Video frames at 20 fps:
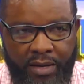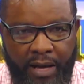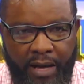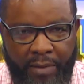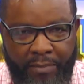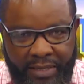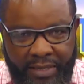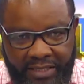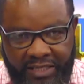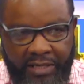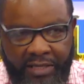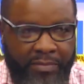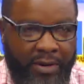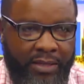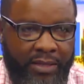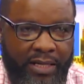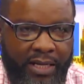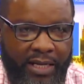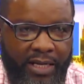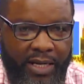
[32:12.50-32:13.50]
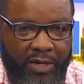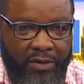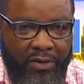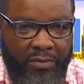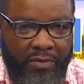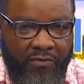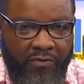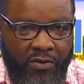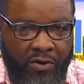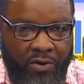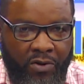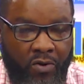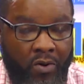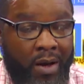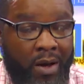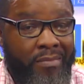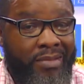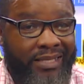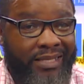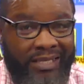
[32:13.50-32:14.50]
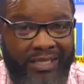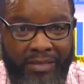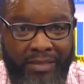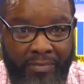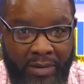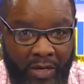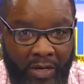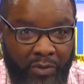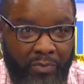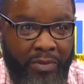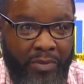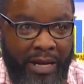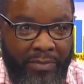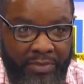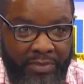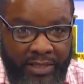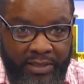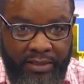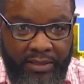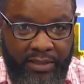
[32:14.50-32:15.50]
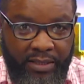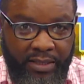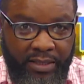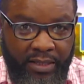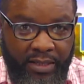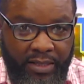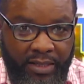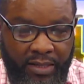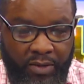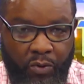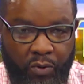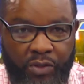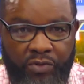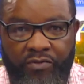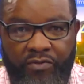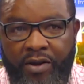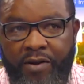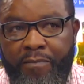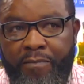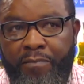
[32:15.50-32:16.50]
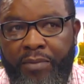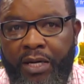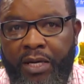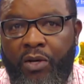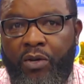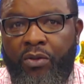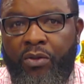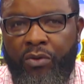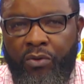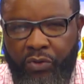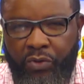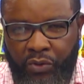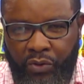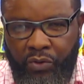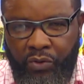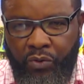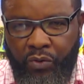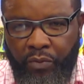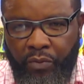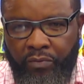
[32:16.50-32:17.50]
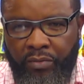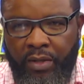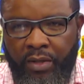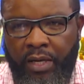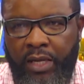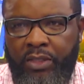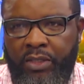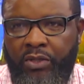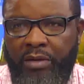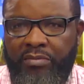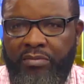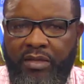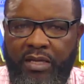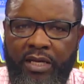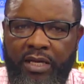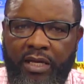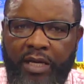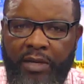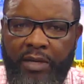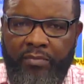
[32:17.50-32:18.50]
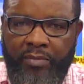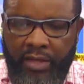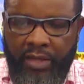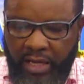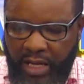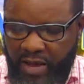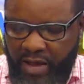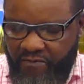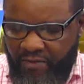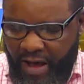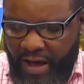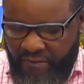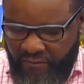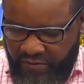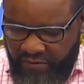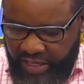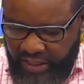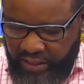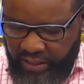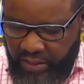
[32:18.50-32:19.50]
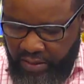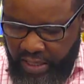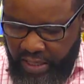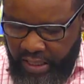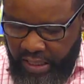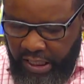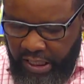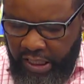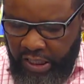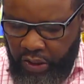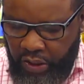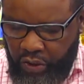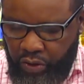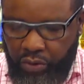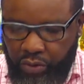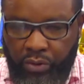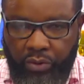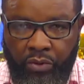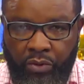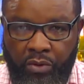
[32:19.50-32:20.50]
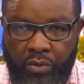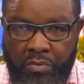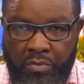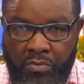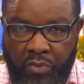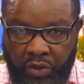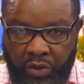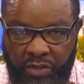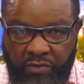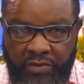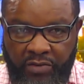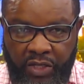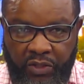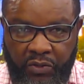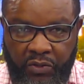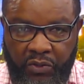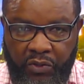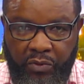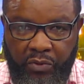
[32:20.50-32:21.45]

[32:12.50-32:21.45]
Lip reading: a message about the kingdom of God, or a message about purpose. He was very big on those two. And so I'm thinking, if I'm venturing into motivation